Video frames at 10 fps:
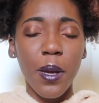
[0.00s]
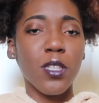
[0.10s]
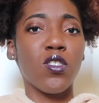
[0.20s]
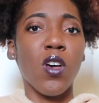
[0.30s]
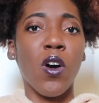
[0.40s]

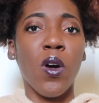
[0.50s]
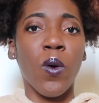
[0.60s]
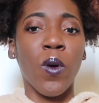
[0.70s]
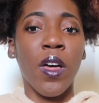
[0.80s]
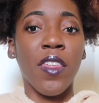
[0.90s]

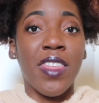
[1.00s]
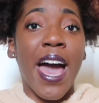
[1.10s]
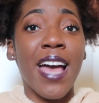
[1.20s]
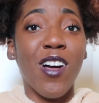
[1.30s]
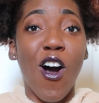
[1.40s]
So
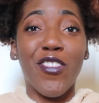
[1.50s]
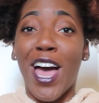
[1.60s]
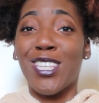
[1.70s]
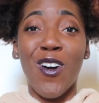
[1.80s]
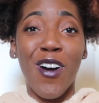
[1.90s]

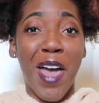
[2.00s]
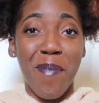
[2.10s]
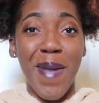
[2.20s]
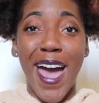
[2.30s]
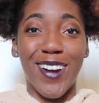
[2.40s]
that's all that
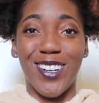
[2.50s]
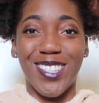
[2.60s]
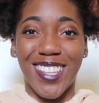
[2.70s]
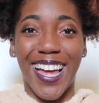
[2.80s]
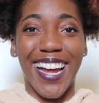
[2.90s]

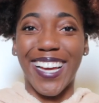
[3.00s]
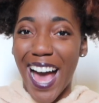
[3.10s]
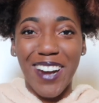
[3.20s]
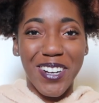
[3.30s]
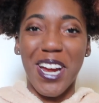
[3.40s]
matters. Like,
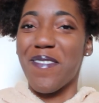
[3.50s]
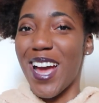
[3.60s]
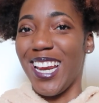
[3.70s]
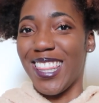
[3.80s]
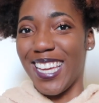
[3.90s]
I don't care about
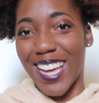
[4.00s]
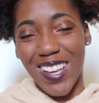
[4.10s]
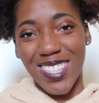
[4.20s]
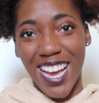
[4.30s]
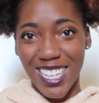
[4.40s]
anything
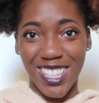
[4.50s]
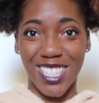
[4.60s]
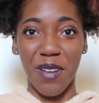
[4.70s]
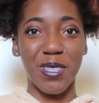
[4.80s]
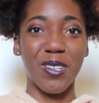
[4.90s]
else.
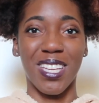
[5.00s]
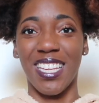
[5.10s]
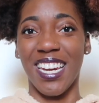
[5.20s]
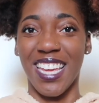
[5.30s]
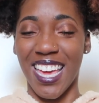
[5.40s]
Some schools I
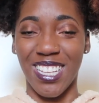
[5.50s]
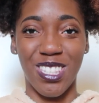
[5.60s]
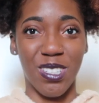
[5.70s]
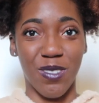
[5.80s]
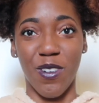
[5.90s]
didn't get
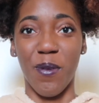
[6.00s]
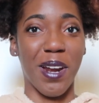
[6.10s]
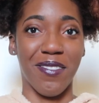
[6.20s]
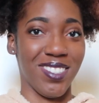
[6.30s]
into for whatever